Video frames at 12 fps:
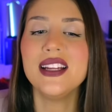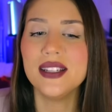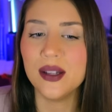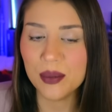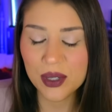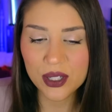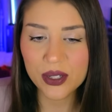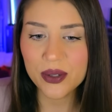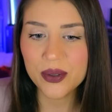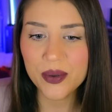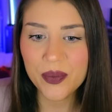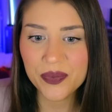Number
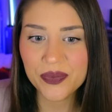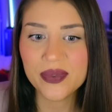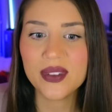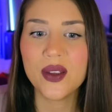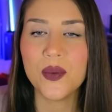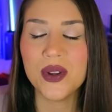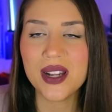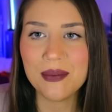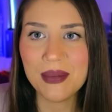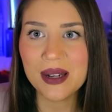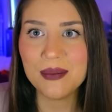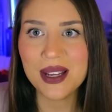two, when I
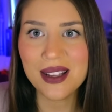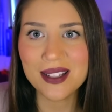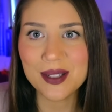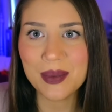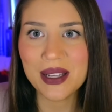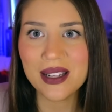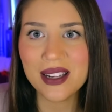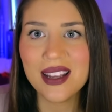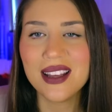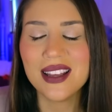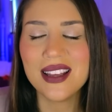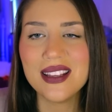met my husband,
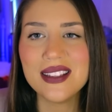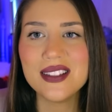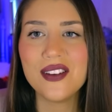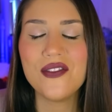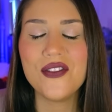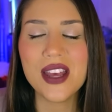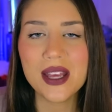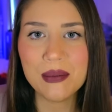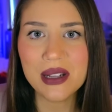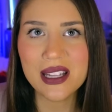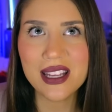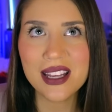his
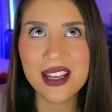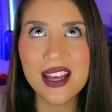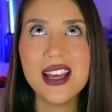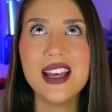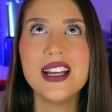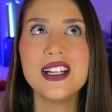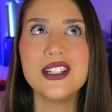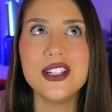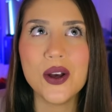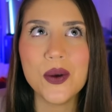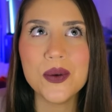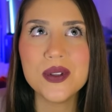family
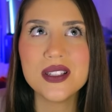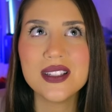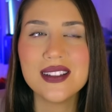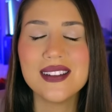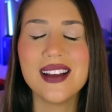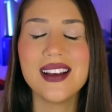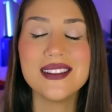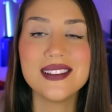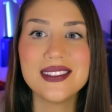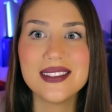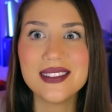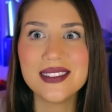knows a
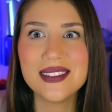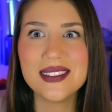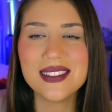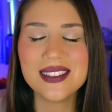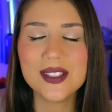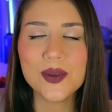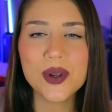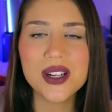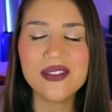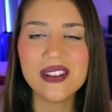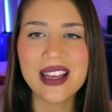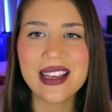sort
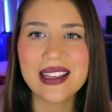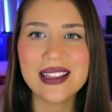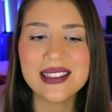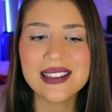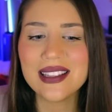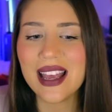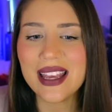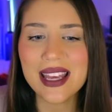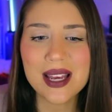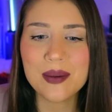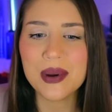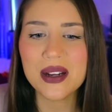of like
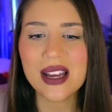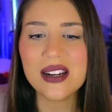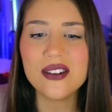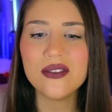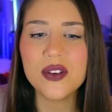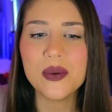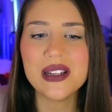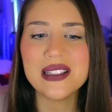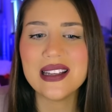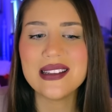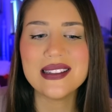psychic part. I don't know if you want to say